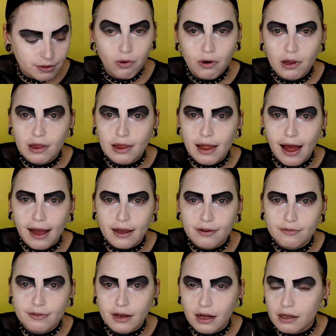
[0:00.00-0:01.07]
Or a lack
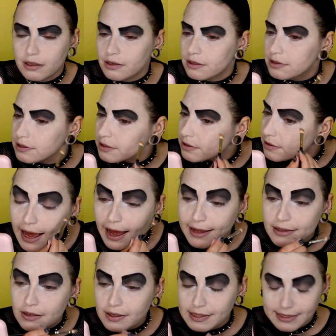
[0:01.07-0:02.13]
of colors. Yeah, I
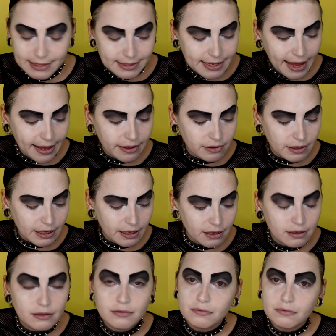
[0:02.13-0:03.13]
look scaly.